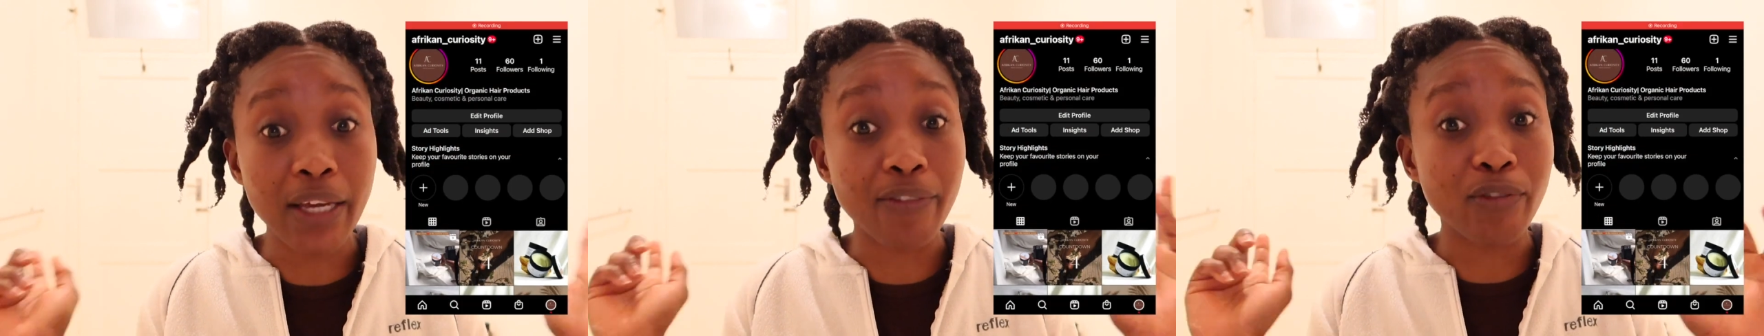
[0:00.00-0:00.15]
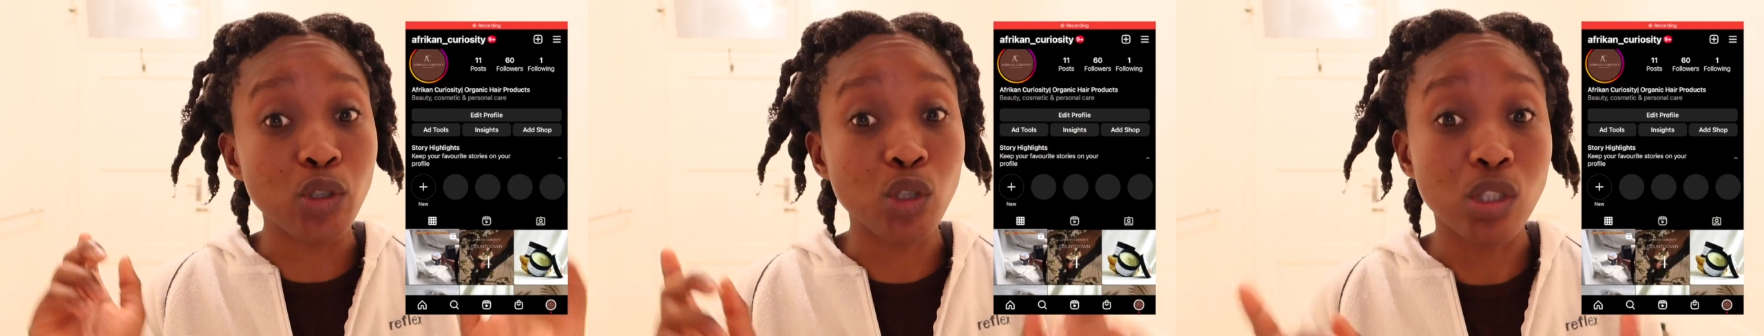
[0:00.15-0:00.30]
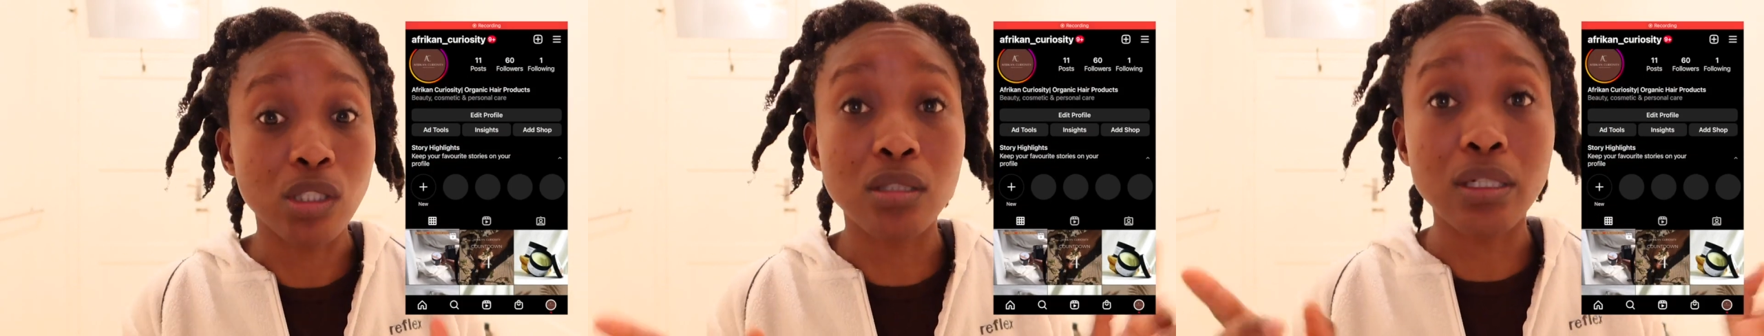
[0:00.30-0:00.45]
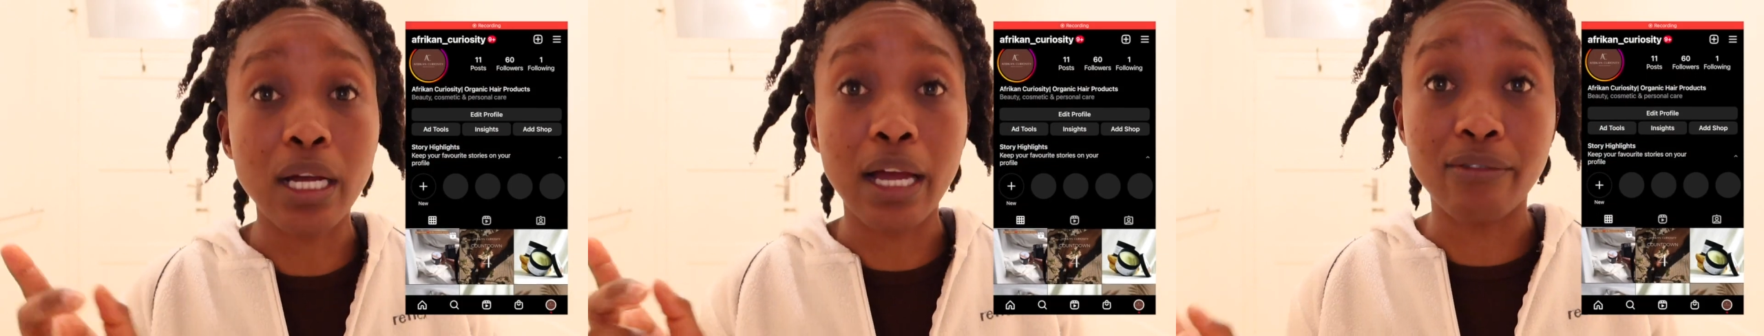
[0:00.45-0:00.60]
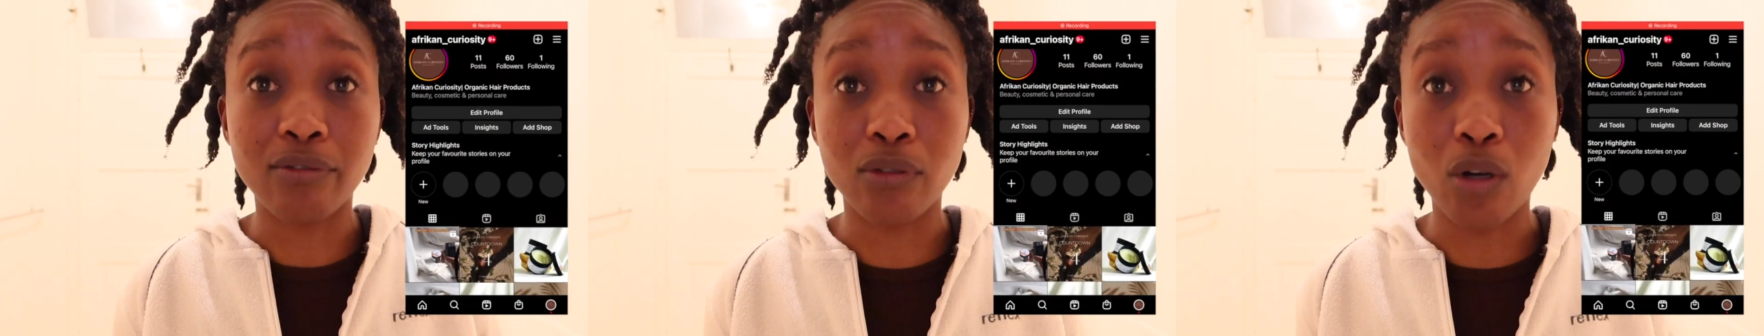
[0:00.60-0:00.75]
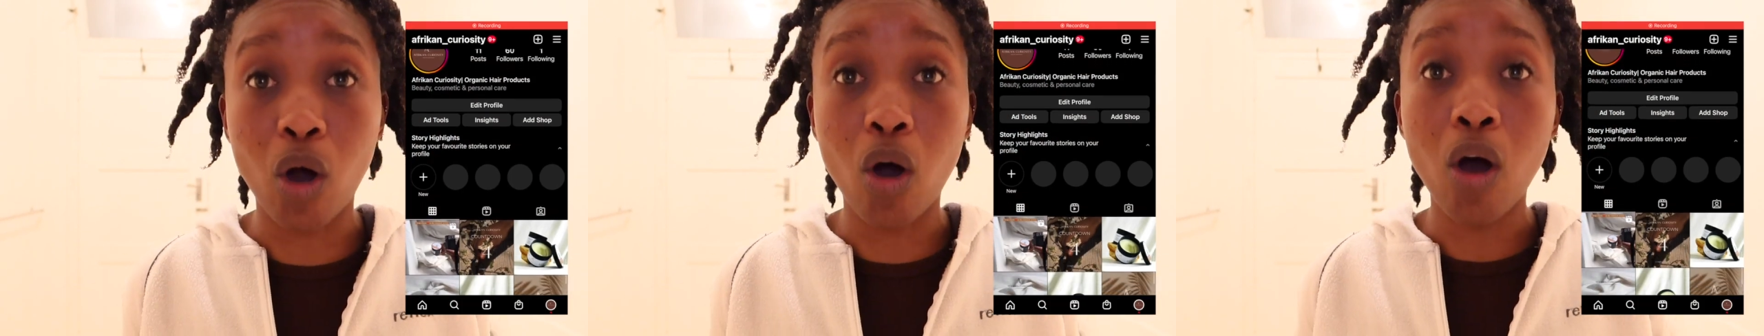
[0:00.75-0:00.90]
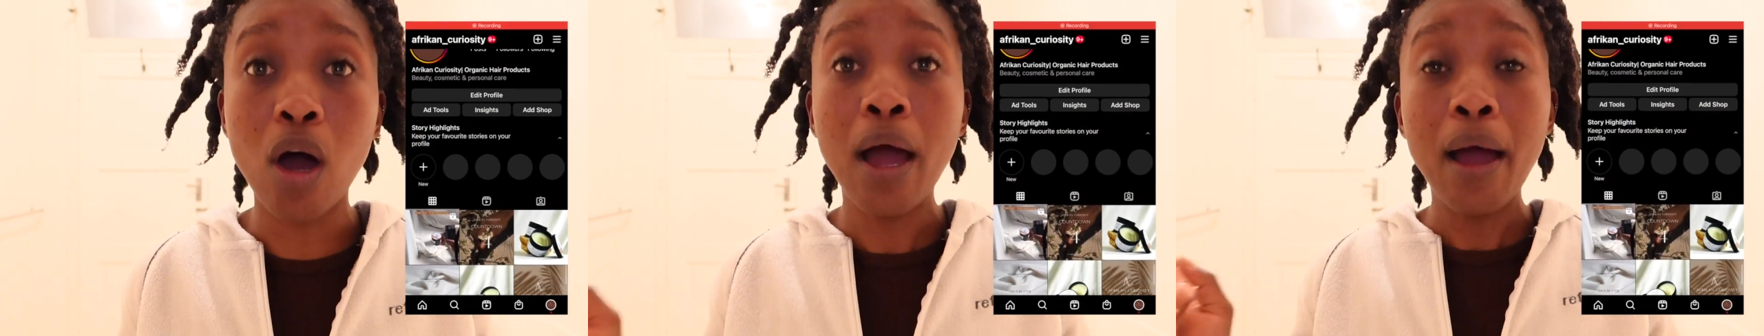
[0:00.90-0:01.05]
If you still have
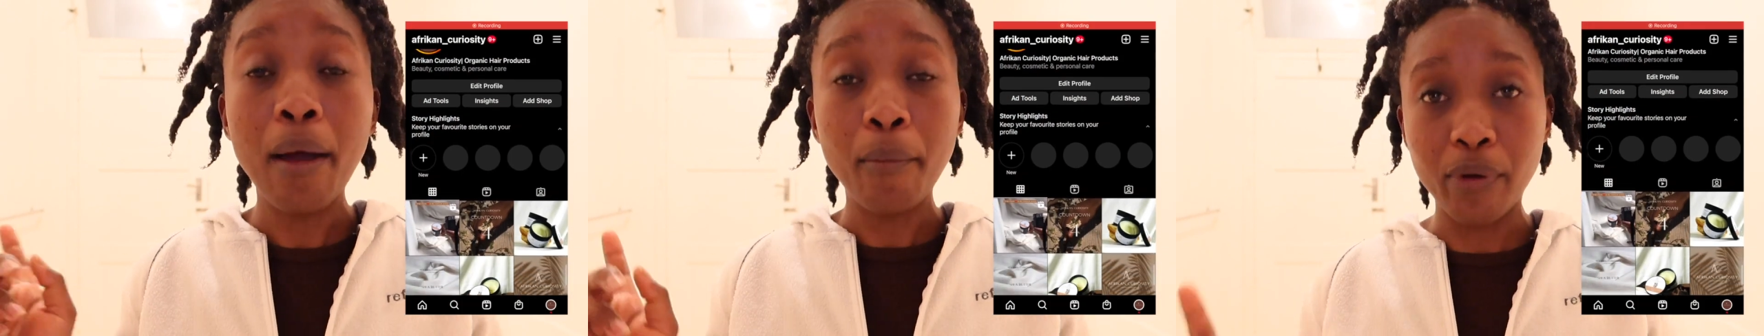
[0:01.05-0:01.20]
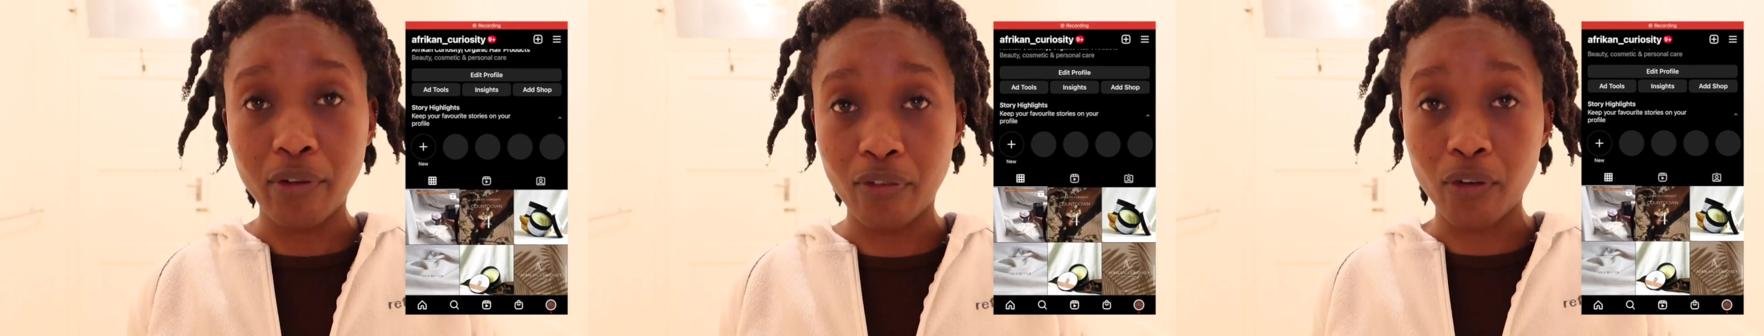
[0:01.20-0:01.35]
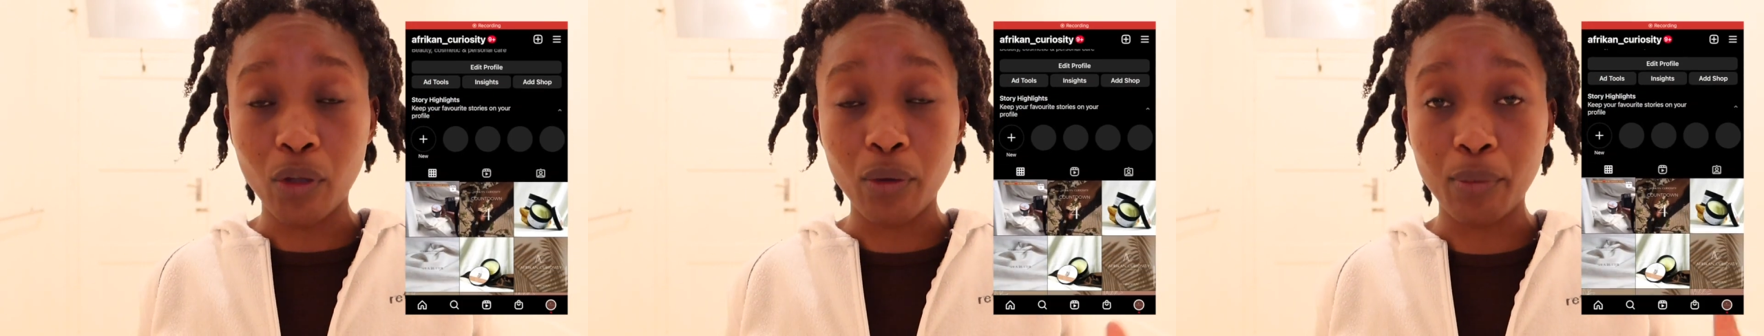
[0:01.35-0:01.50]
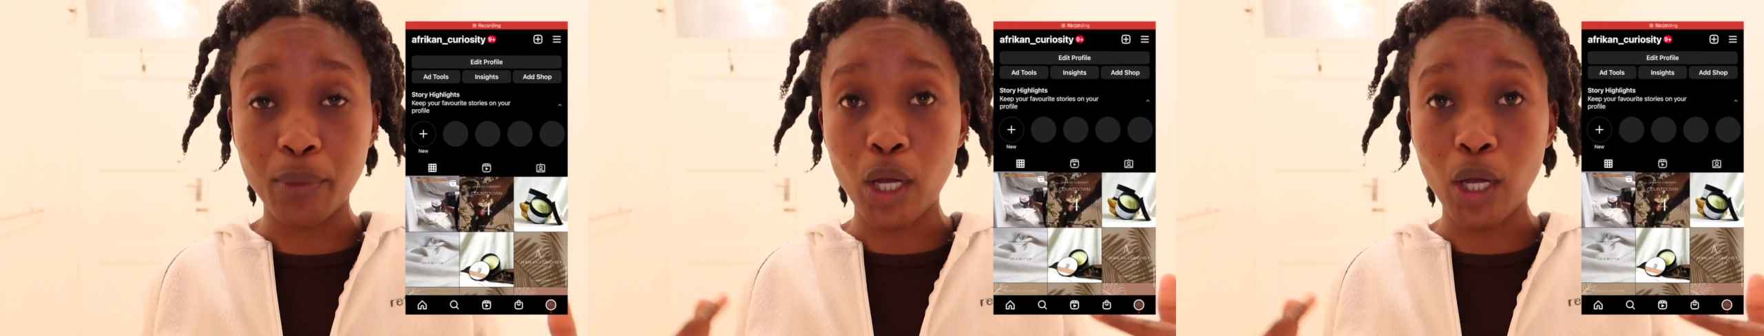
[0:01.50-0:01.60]
not been following